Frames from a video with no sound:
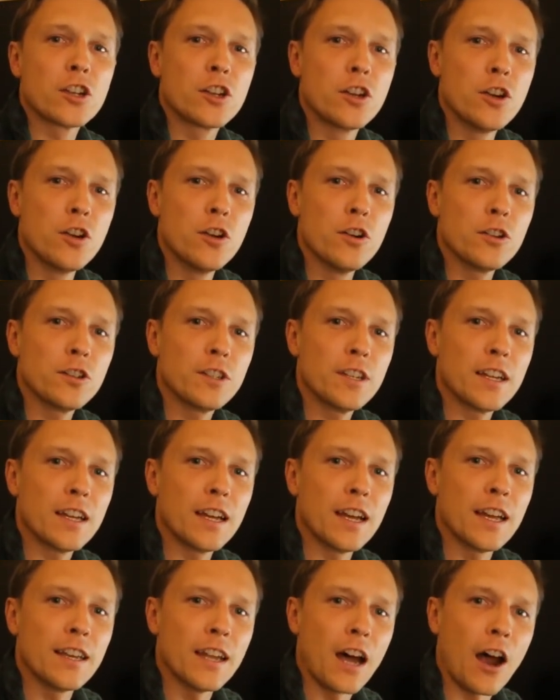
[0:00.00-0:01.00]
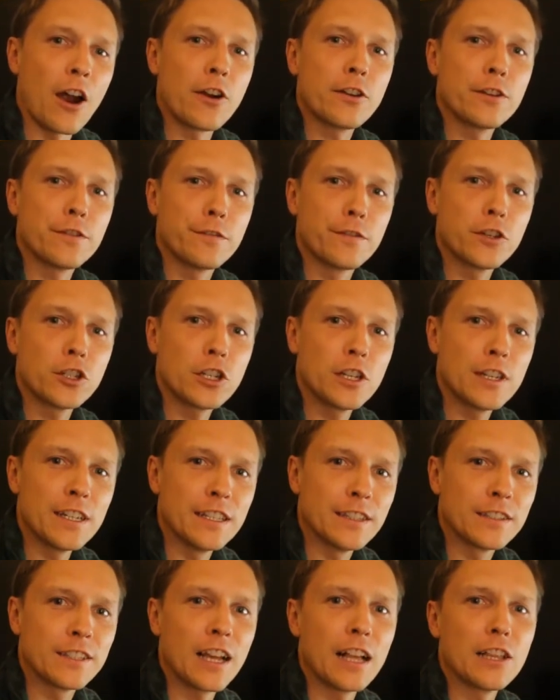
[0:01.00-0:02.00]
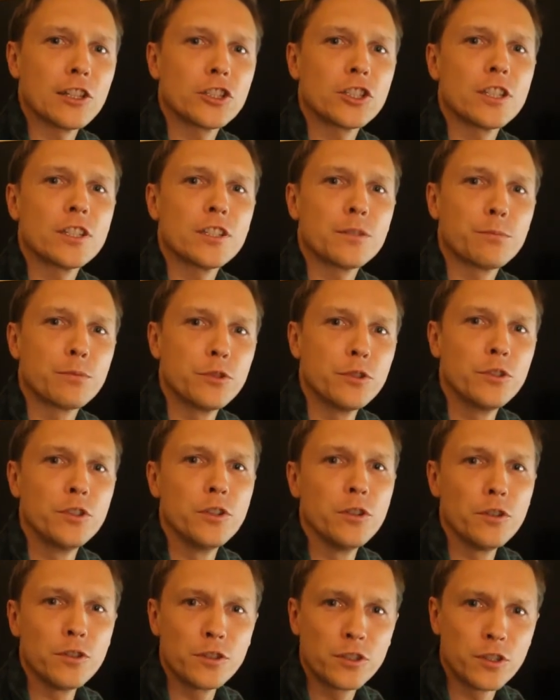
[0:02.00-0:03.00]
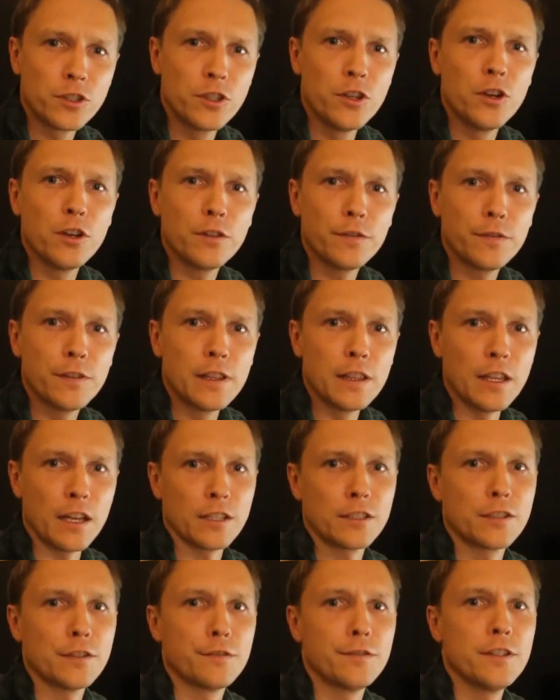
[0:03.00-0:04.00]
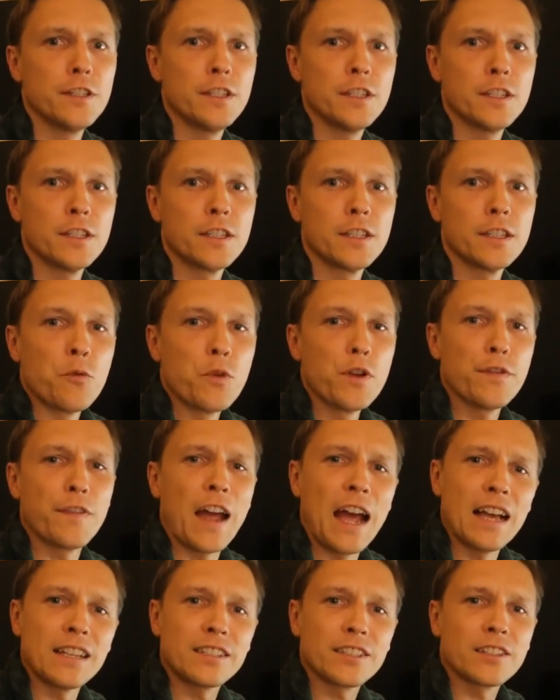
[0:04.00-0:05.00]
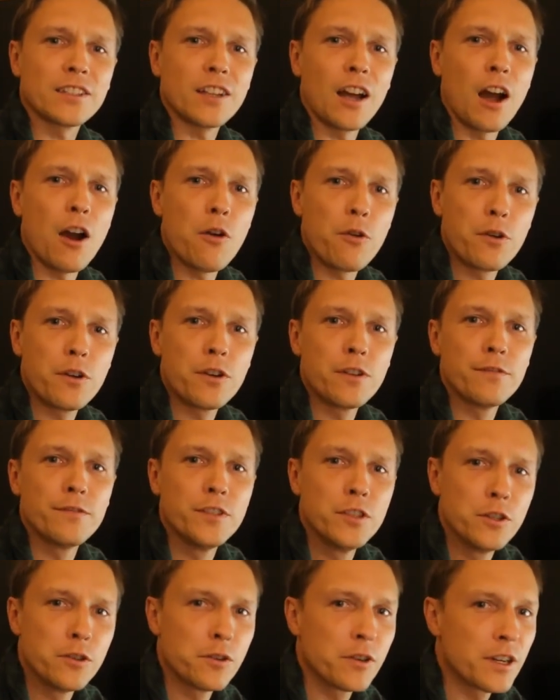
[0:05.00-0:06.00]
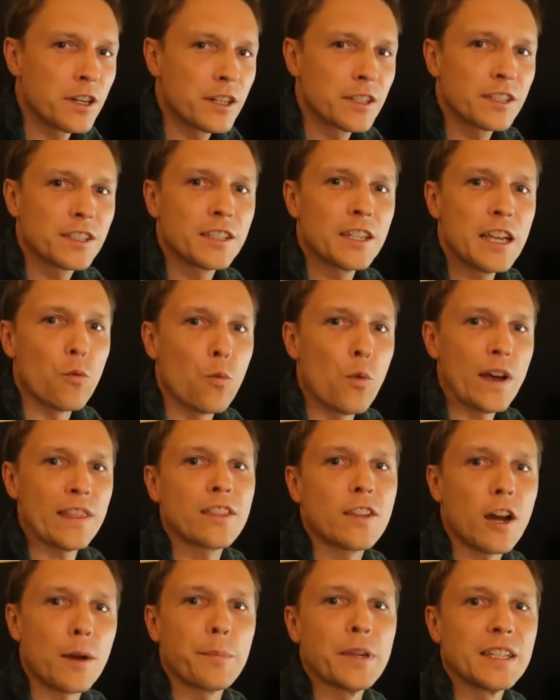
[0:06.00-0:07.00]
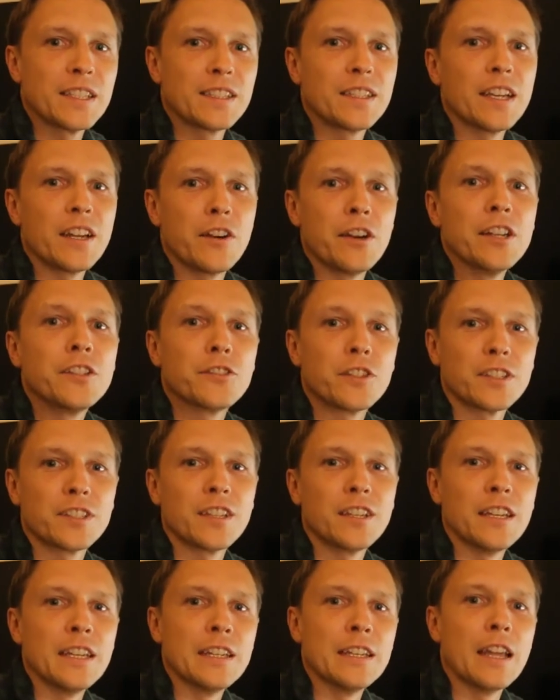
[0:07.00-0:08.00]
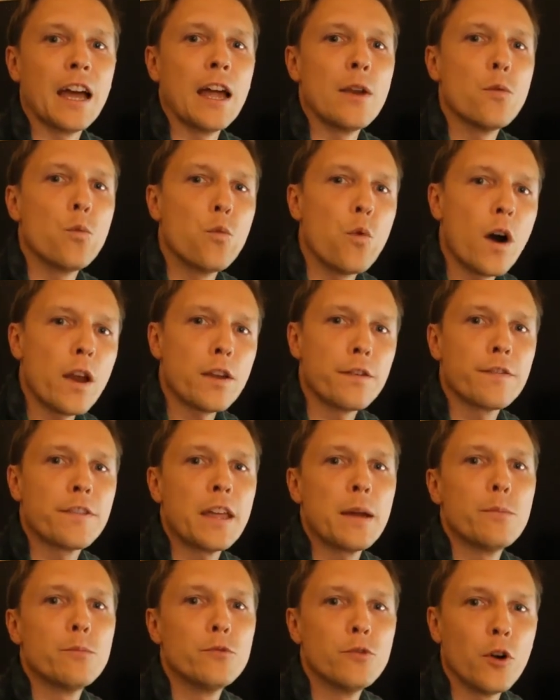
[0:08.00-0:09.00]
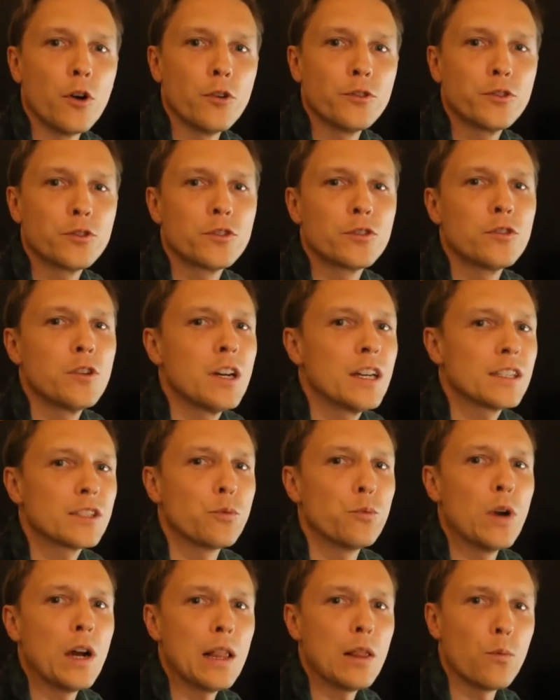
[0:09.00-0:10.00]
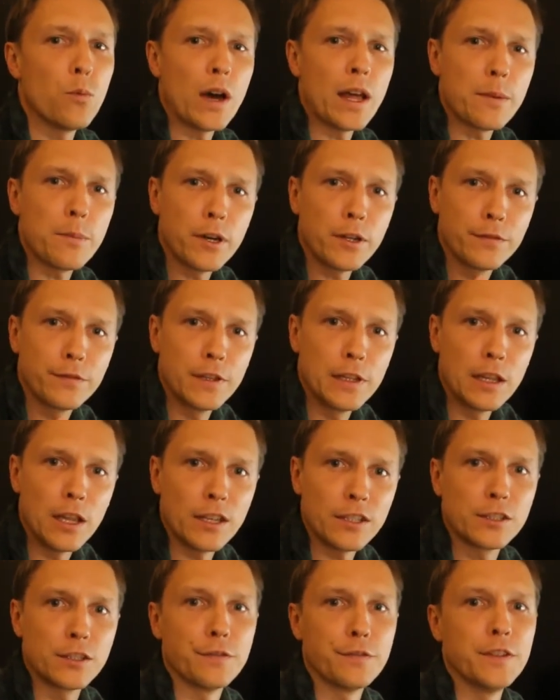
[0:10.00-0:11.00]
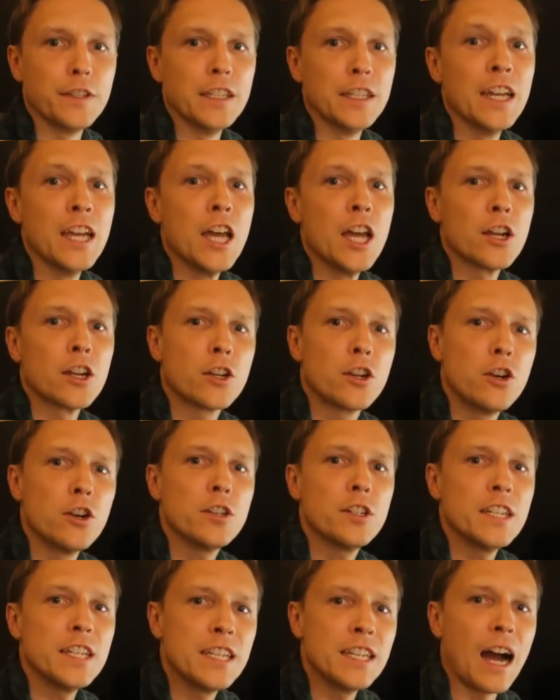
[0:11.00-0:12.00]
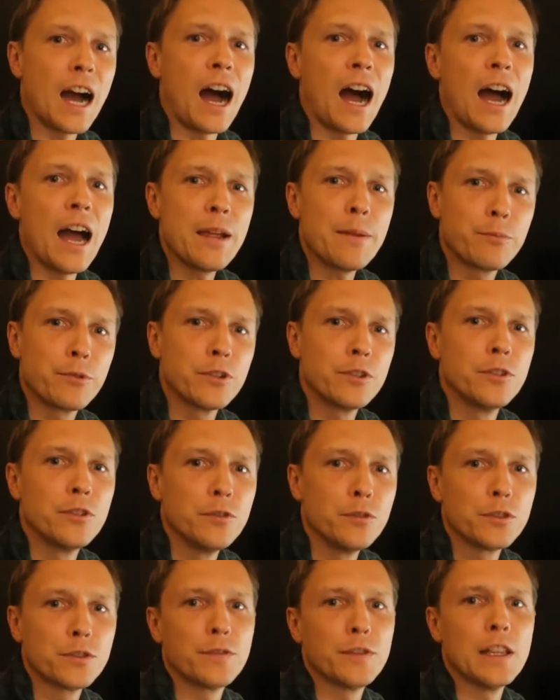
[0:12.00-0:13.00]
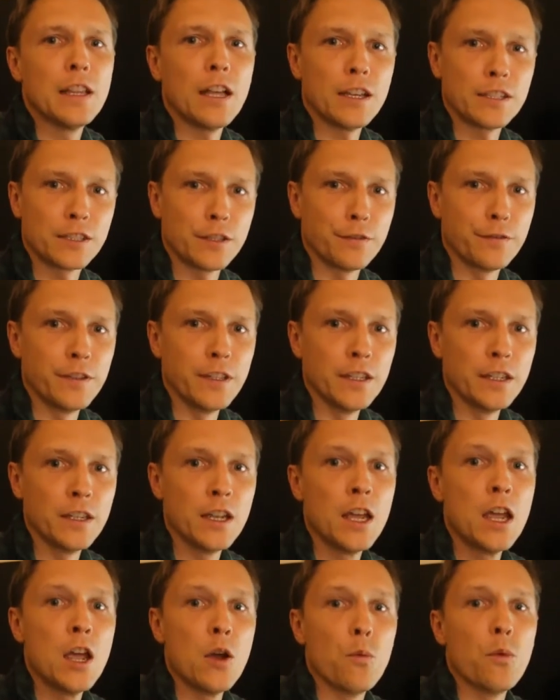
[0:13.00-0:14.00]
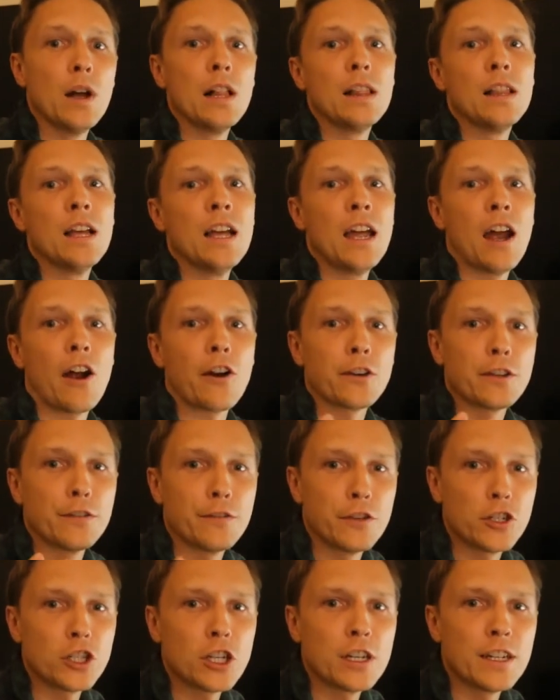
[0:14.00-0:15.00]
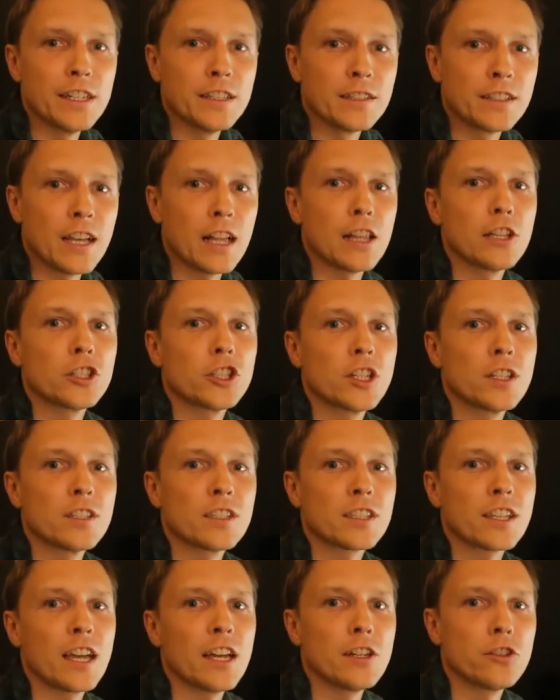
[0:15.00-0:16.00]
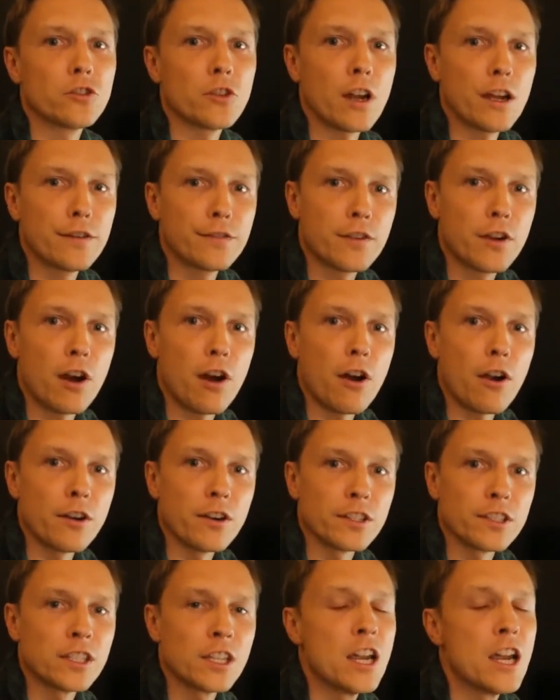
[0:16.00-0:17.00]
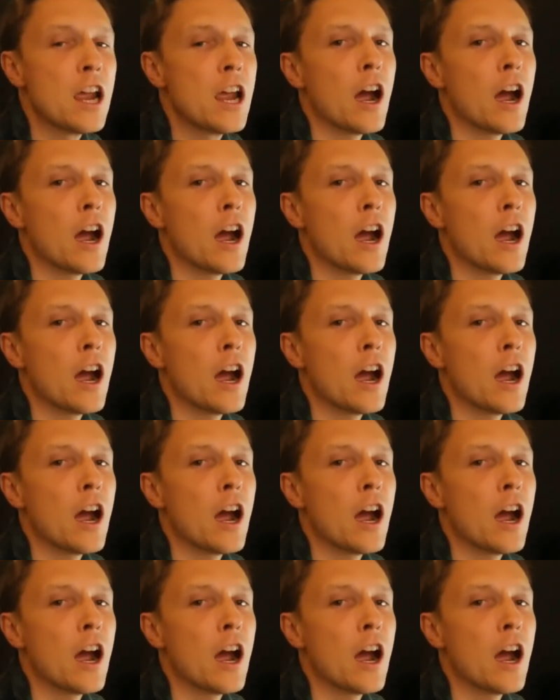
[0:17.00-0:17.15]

Could an artificial intelligence produce good philosophy? We've asked our viewers what topics they are interested in, and one of them wrote to us, well, what about philosophy? Could A I produce philosophy? Well, artificial intelligence can drive cars.